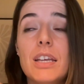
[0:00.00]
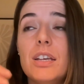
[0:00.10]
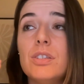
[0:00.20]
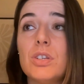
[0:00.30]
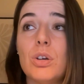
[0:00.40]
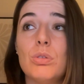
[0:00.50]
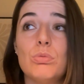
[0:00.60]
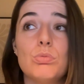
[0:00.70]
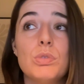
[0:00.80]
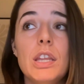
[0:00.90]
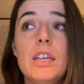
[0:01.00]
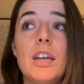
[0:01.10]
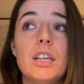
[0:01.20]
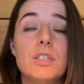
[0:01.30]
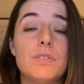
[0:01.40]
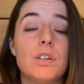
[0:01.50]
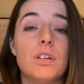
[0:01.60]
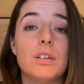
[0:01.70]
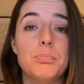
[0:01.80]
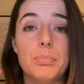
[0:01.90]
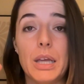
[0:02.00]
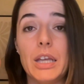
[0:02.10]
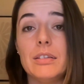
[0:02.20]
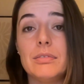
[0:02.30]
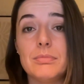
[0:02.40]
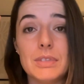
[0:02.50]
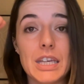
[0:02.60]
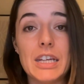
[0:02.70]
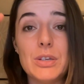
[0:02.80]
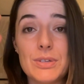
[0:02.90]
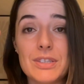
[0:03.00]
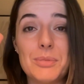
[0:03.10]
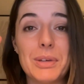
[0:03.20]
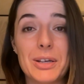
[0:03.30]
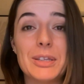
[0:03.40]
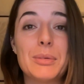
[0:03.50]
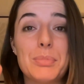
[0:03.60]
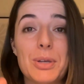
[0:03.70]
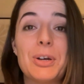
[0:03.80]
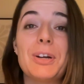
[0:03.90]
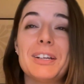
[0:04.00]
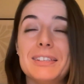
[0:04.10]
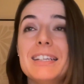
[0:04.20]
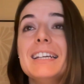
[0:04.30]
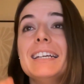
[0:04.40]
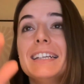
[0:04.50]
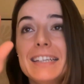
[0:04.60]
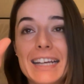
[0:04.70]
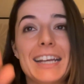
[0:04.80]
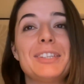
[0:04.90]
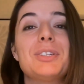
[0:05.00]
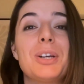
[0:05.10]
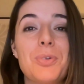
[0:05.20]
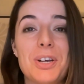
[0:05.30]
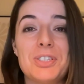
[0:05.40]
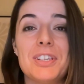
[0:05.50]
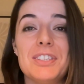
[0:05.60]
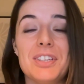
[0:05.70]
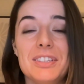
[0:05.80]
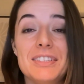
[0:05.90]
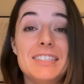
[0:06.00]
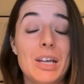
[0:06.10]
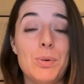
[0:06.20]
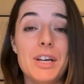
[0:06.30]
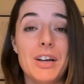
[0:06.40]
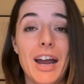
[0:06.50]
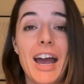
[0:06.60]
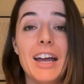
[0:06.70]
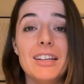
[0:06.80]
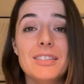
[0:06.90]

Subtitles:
So really nice for getting used to being on the computer and answering questions and seeing where you're at.